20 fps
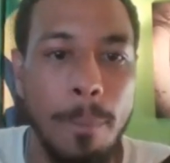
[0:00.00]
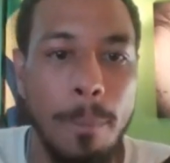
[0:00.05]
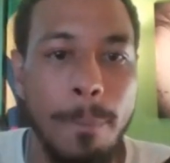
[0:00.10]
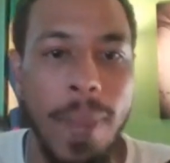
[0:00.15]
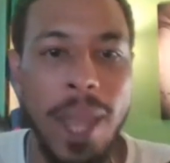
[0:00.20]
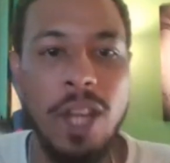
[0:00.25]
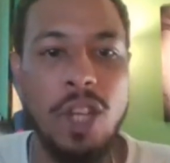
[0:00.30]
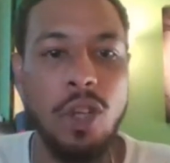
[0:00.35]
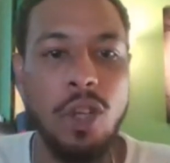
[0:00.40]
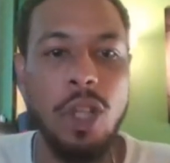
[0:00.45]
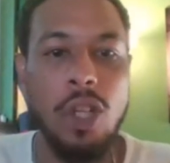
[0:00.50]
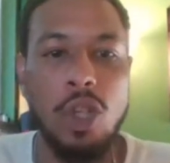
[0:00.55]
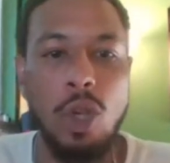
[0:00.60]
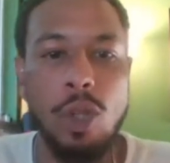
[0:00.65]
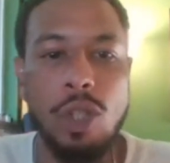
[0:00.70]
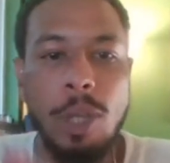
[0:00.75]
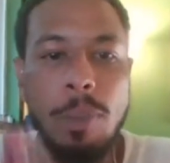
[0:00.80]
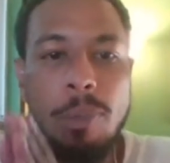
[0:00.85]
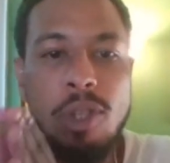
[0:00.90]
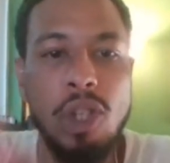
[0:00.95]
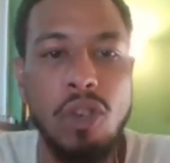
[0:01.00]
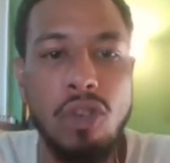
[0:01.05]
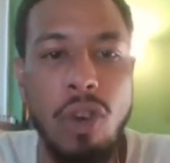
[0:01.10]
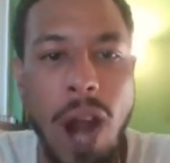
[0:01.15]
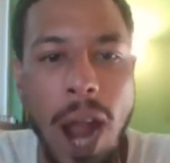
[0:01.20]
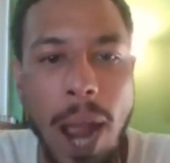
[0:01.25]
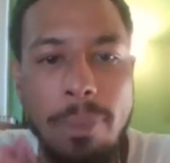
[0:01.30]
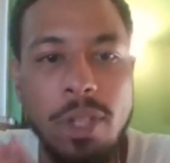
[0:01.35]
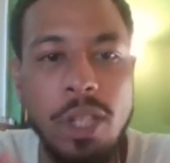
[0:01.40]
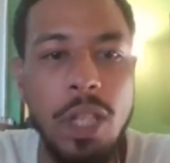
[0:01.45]
Make sure that you
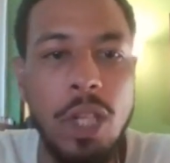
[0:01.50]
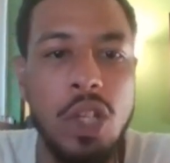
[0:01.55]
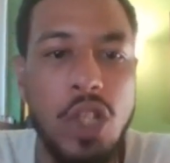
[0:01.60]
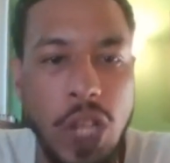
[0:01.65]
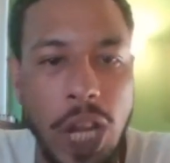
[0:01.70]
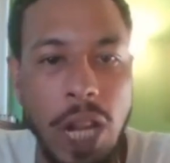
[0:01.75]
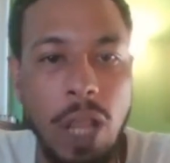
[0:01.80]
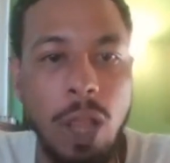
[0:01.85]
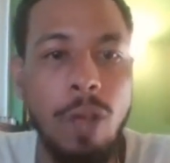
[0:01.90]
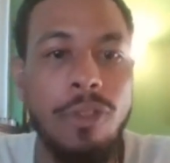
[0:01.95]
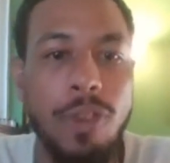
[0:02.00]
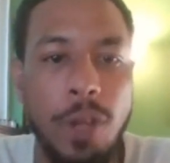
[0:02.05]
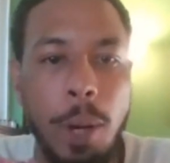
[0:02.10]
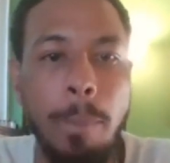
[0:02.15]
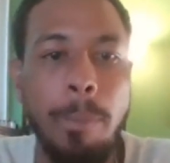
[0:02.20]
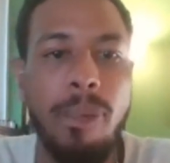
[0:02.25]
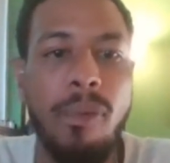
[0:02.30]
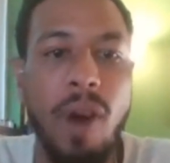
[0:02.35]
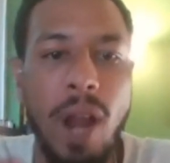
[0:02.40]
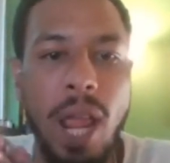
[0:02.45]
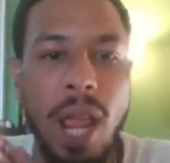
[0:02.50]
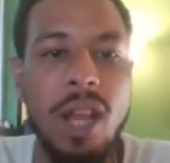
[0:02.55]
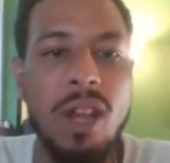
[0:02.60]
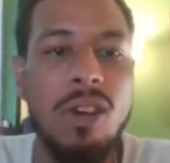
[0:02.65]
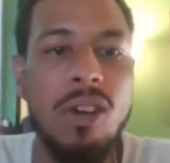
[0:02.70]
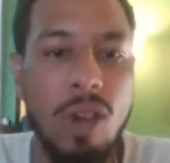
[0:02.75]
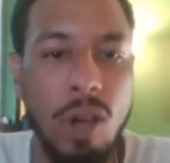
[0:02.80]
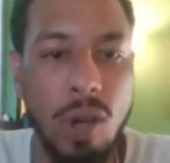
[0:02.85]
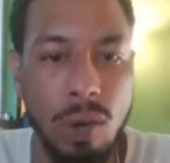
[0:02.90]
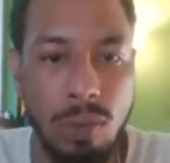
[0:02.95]
subscribe to the channel if you're
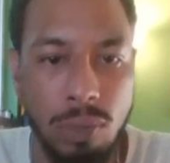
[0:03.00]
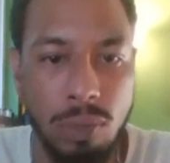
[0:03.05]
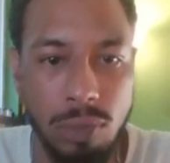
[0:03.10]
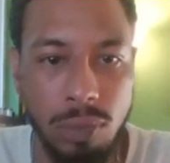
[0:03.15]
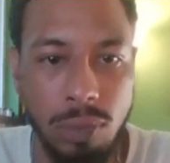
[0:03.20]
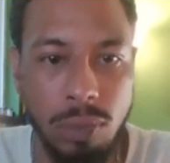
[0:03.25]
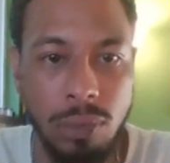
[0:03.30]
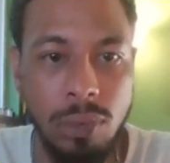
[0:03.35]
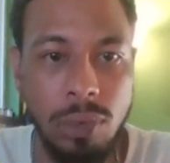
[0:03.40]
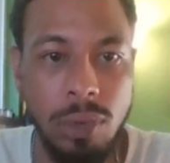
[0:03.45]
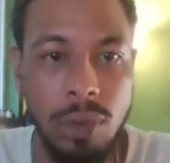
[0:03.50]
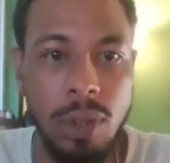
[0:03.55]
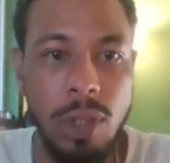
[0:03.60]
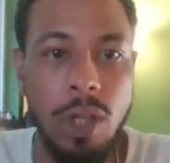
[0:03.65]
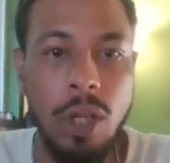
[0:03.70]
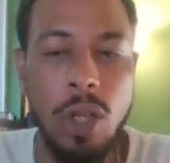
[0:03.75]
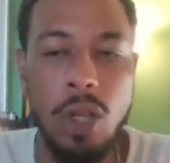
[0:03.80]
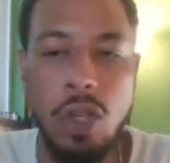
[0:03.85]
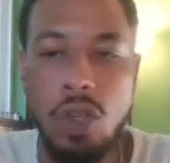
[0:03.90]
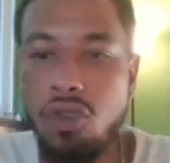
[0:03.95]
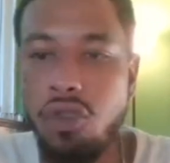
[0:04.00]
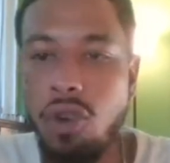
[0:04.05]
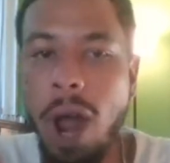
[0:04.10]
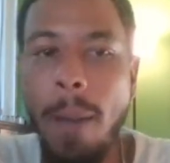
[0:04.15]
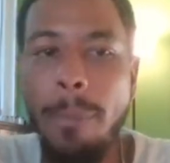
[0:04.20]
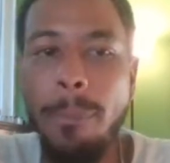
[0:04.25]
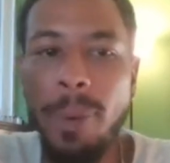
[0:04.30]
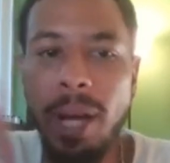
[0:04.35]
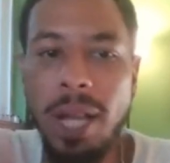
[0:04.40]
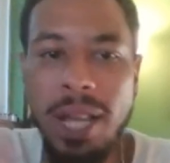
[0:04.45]
brand new.
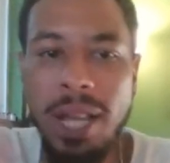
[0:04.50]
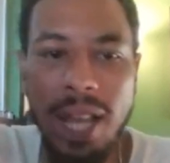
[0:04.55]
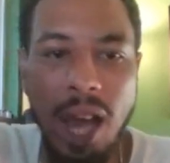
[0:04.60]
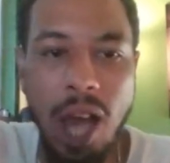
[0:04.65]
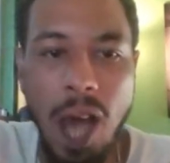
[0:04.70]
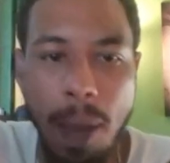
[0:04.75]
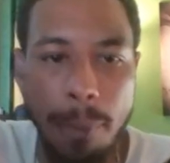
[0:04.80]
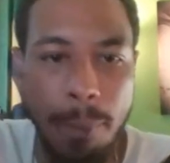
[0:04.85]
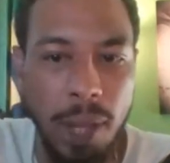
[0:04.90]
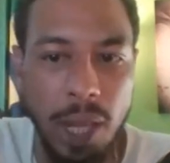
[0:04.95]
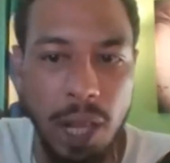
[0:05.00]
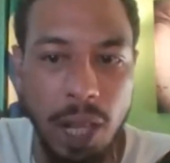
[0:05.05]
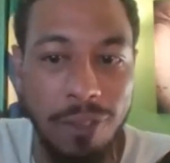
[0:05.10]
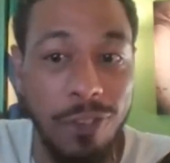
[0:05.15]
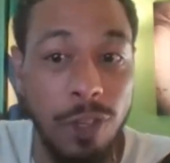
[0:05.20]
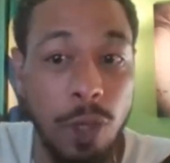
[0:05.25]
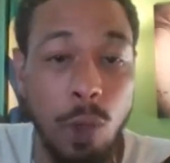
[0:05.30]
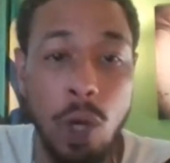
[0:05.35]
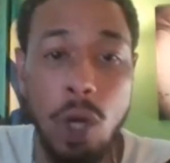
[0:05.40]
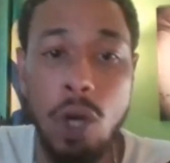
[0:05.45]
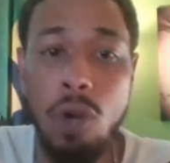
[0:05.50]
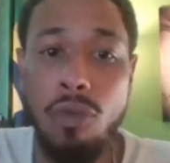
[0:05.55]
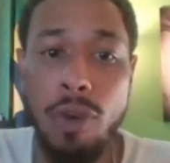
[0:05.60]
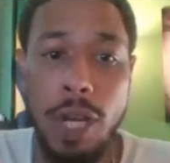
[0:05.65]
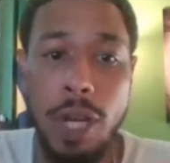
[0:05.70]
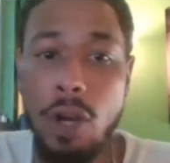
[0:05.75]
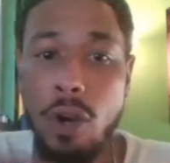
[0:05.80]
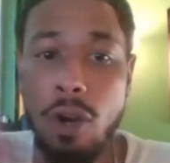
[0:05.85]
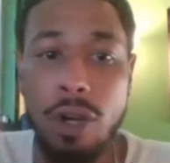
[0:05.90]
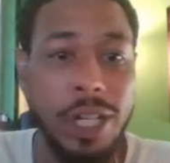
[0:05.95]
Drop a comment if you
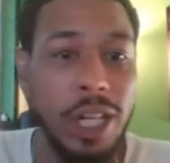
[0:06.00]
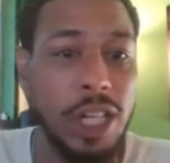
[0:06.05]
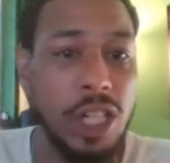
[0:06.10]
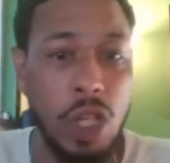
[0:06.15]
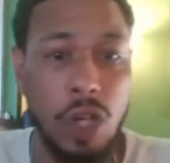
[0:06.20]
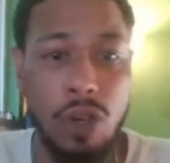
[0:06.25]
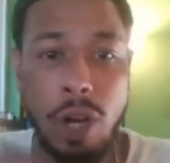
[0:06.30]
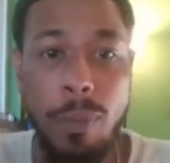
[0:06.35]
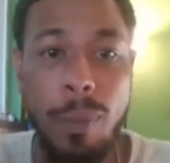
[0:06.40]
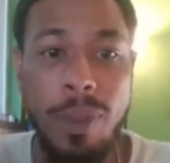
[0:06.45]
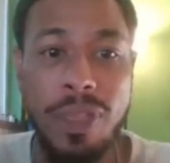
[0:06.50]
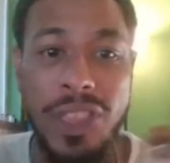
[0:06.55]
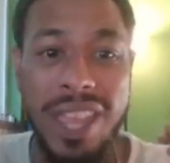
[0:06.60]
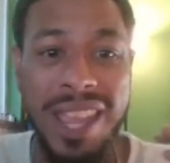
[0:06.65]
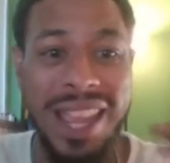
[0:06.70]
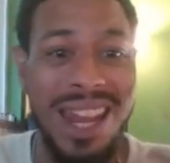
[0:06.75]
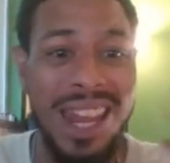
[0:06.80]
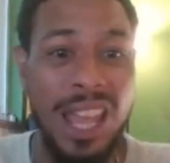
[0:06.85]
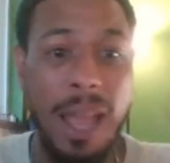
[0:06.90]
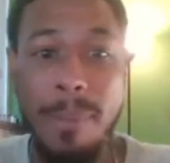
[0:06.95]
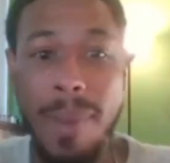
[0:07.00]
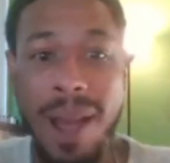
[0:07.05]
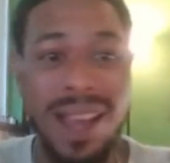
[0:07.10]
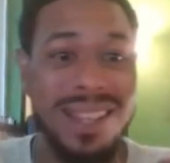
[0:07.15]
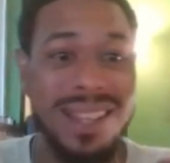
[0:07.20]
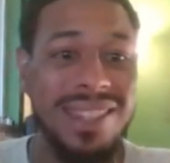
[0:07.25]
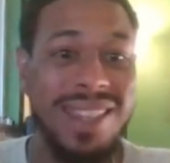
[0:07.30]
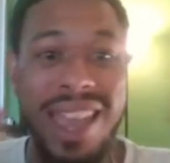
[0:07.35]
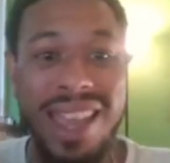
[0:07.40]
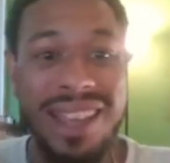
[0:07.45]
agree or disagree with any of
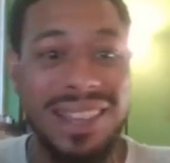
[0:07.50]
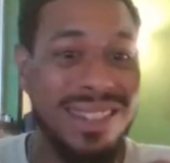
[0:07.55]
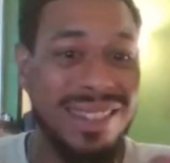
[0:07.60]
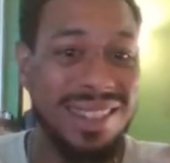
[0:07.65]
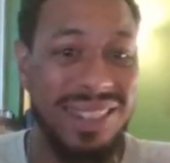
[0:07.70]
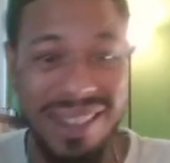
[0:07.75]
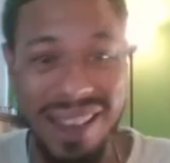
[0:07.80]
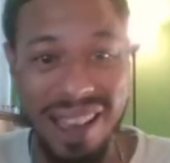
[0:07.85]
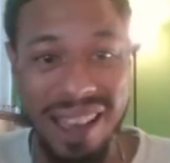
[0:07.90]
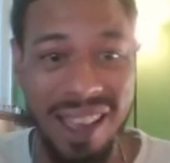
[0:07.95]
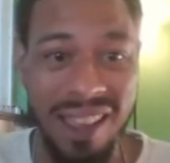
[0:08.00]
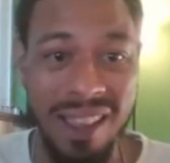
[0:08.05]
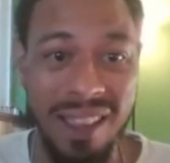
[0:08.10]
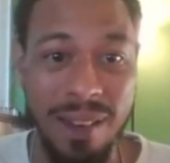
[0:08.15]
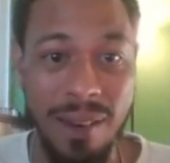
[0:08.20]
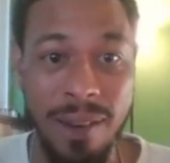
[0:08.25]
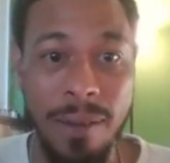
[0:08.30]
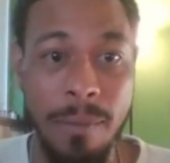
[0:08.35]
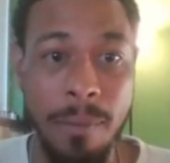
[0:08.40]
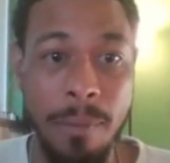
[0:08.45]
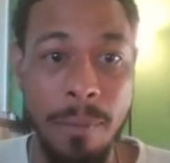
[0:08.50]
my takes tonight.